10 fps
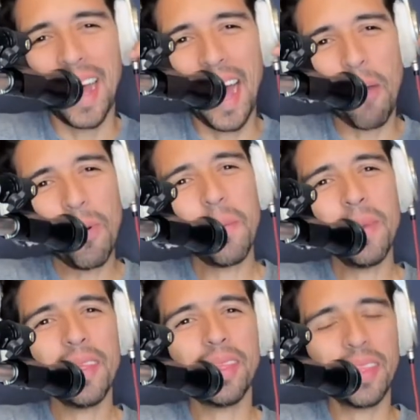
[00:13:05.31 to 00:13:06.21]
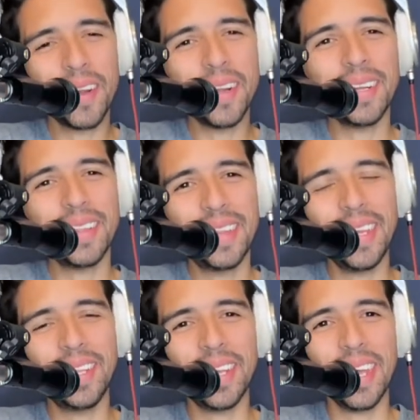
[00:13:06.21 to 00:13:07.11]
I want to be the third
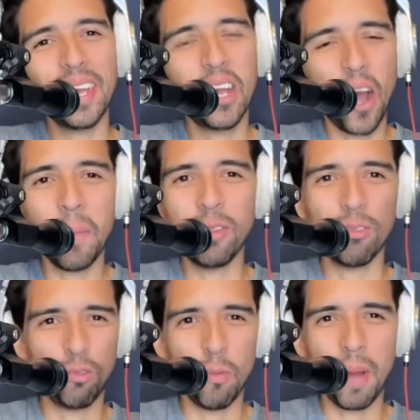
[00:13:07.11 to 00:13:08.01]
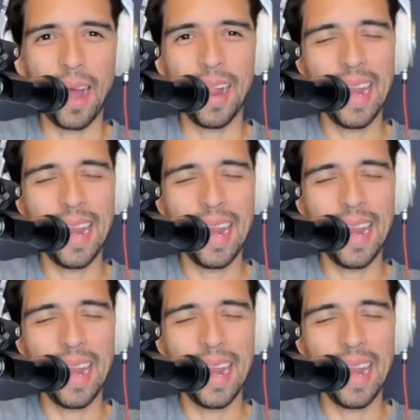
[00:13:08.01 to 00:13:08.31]
DJ coming to Zumba.